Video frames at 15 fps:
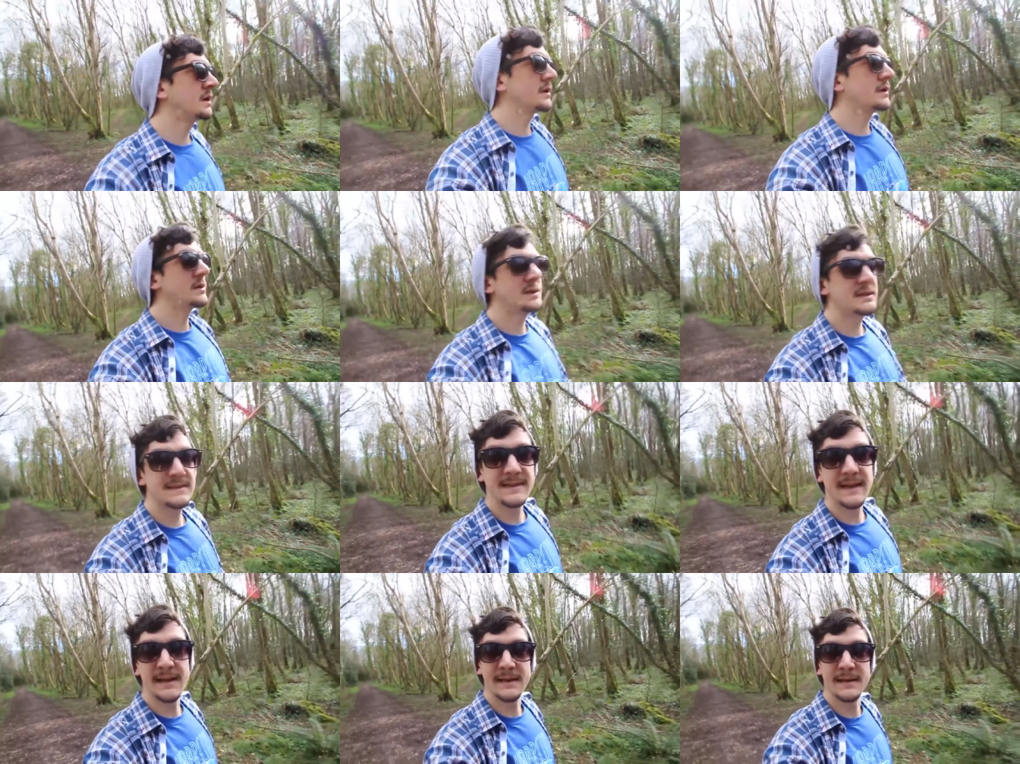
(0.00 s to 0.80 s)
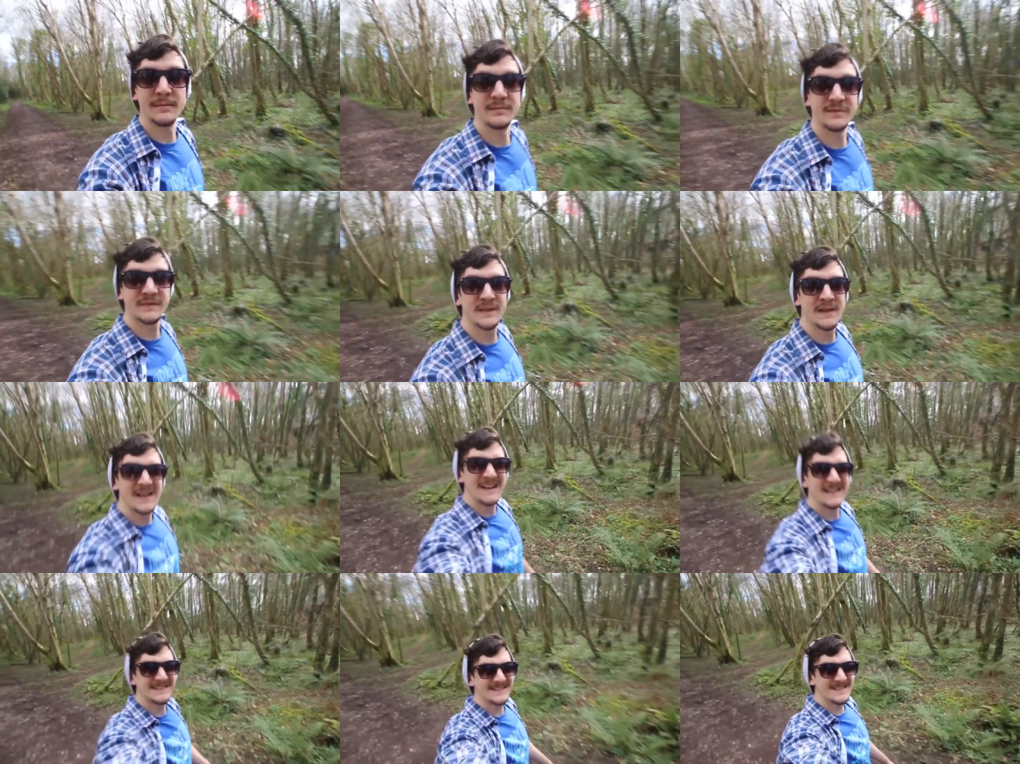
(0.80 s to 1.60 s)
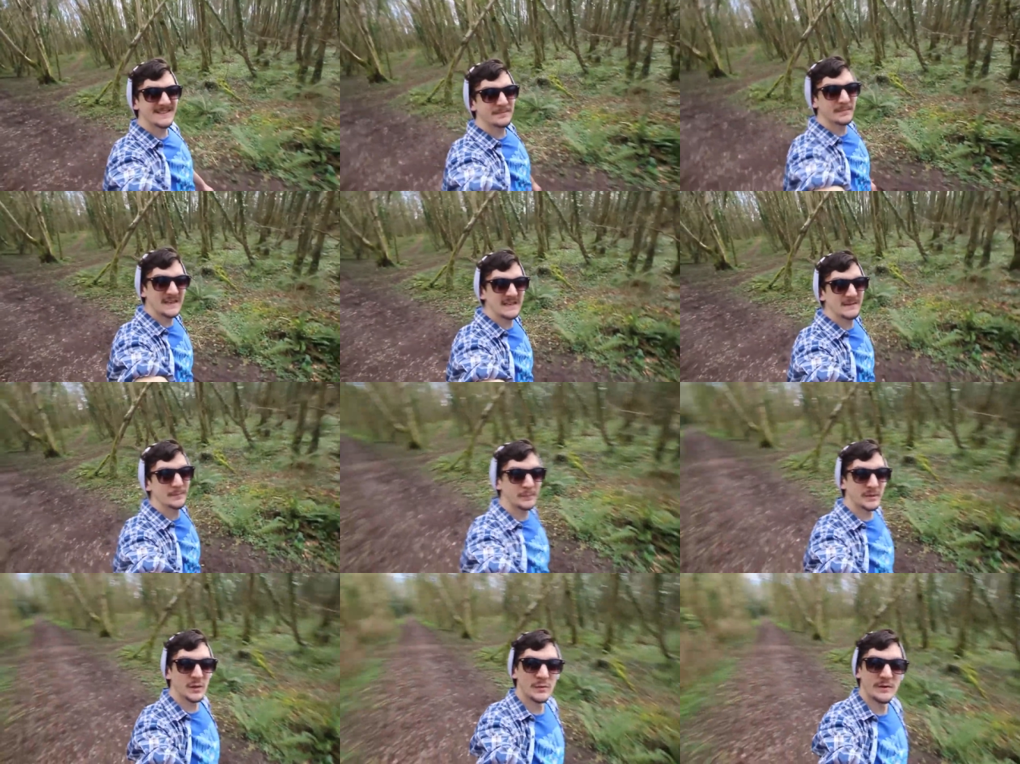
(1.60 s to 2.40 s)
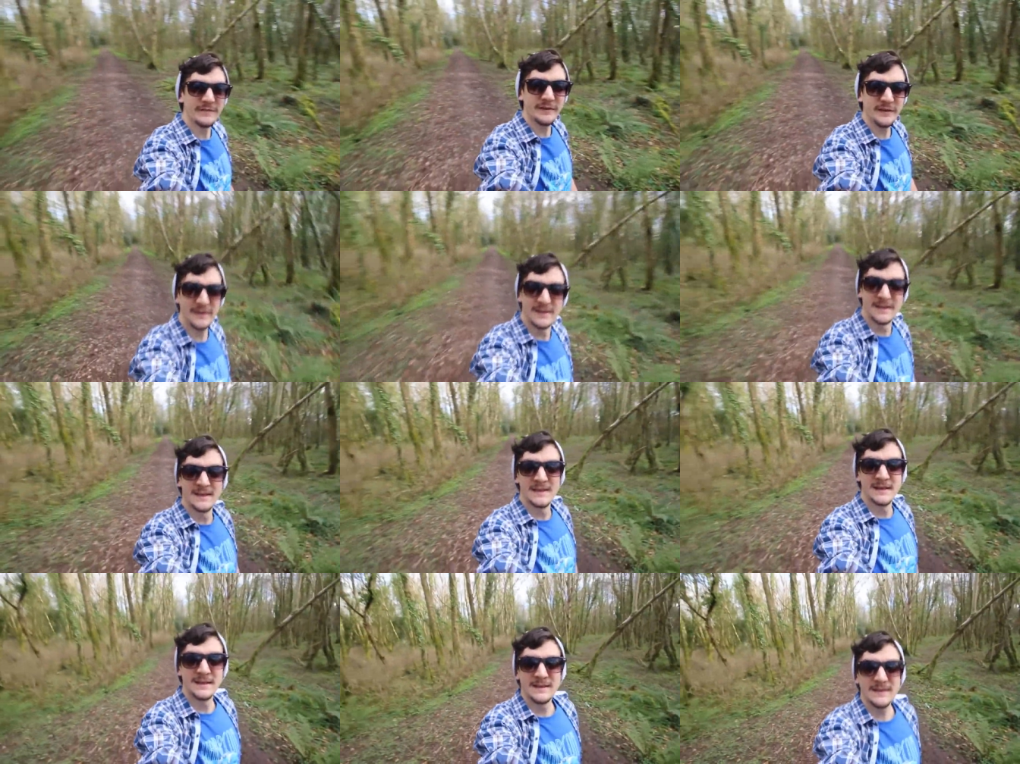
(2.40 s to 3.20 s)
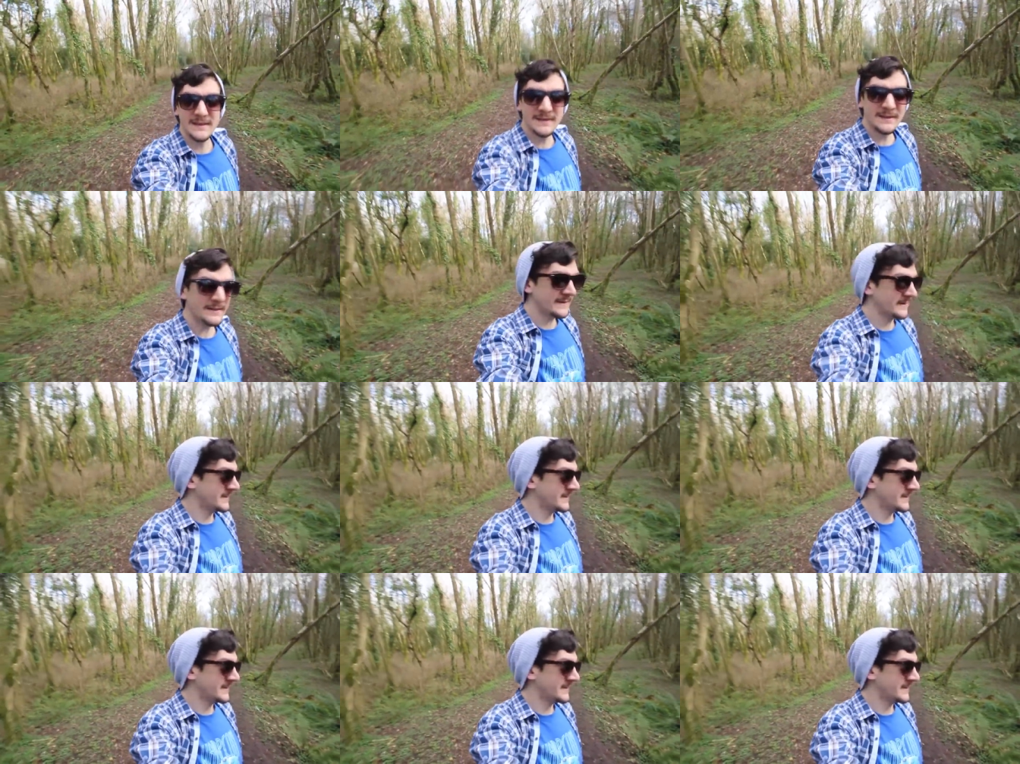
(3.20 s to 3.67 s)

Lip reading: good times. Isn't this place beautiful? Like, look